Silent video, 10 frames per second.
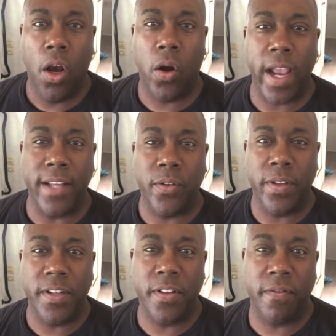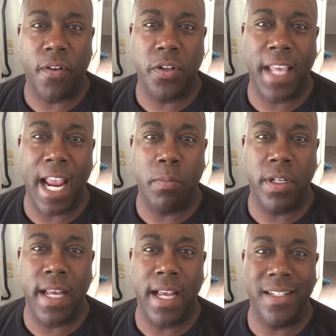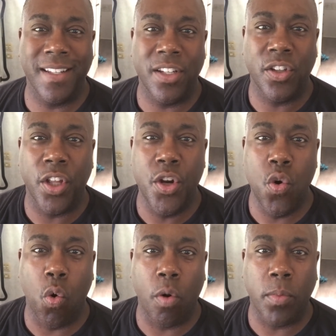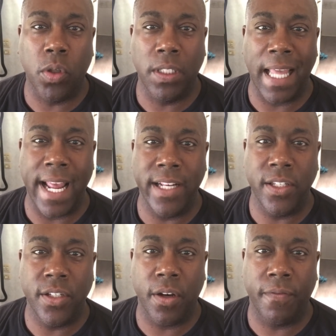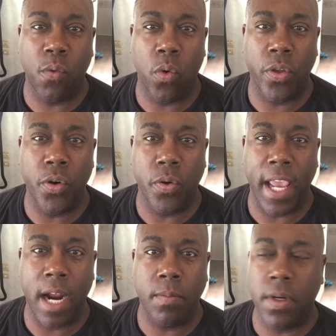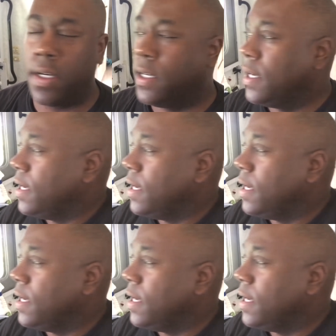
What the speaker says: Okay, so this is the first camera test. This is the normal lens for the new camera.